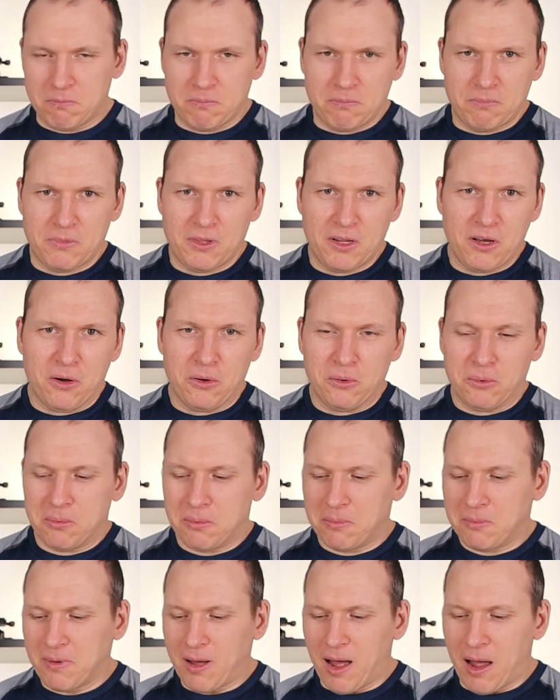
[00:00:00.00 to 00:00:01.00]
No,
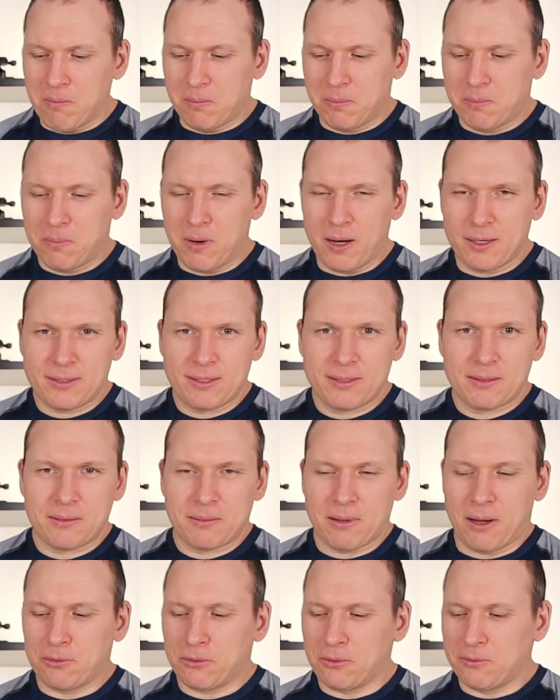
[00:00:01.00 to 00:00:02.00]
I bought it
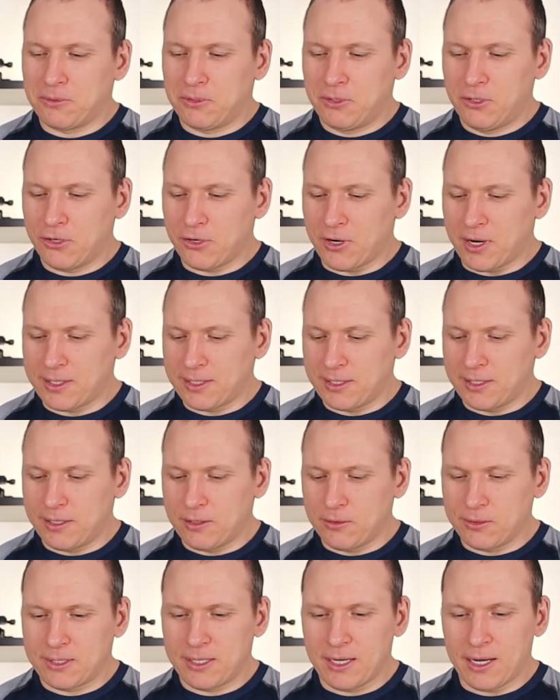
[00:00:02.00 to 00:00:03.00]
out of curiosity
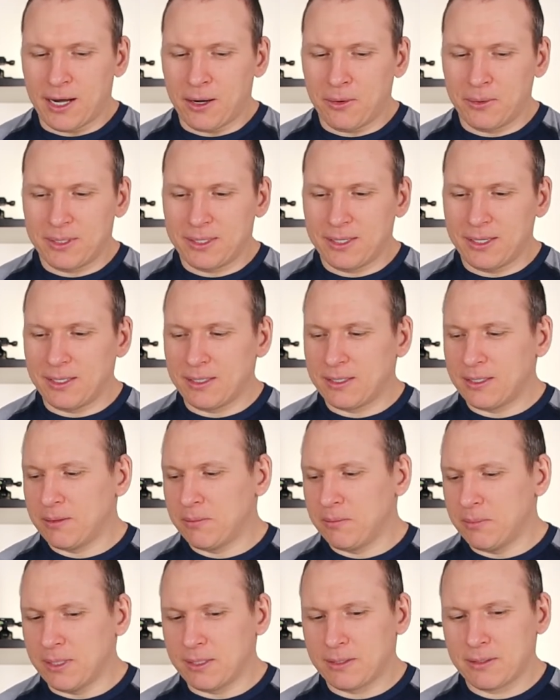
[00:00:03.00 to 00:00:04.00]
to see how it is,
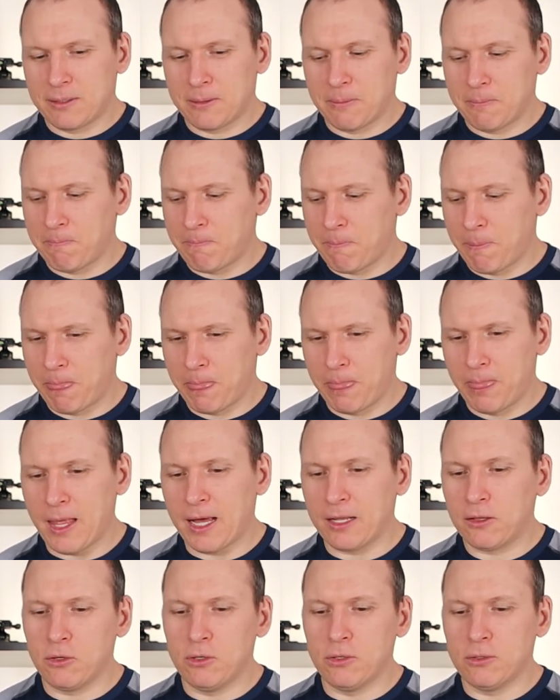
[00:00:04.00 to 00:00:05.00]
but
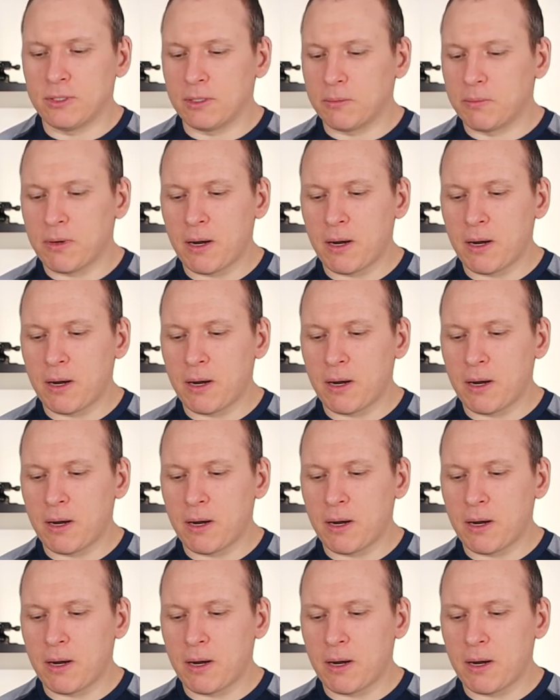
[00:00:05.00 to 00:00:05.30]
not to use it.